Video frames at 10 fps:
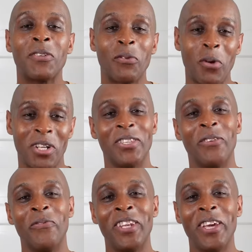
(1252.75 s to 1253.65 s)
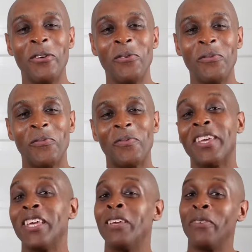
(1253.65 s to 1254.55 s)
for watching the video.
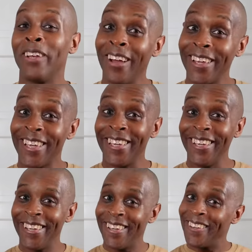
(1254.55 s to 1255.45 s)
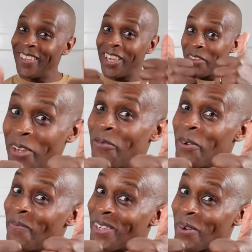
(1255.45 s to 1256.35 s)
If you like it, give it a
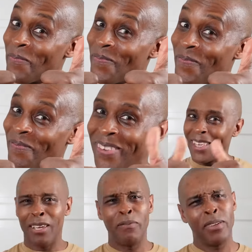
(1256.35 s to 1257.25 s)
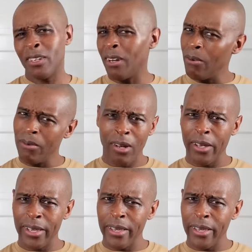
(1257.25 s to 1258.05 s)
thumbs up. If you don't like